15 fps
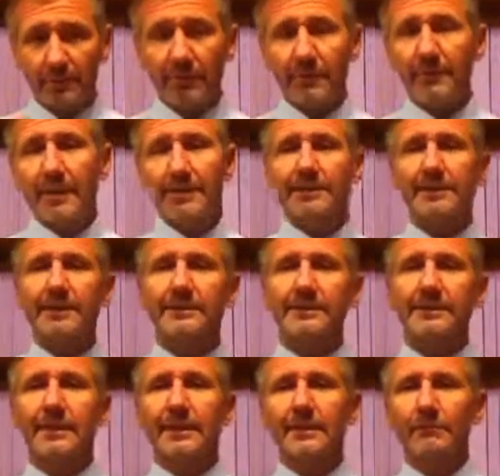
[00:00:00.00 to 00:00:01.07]
but that's an
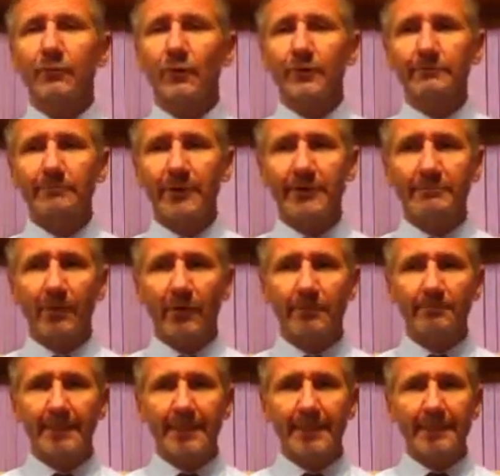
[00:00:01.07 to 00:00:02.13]
incidental point made by
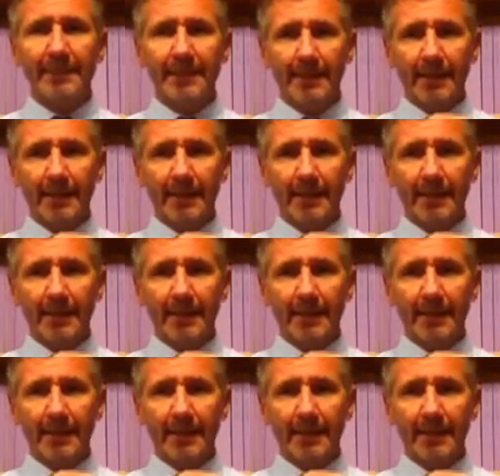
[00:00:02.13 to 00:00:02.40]
me.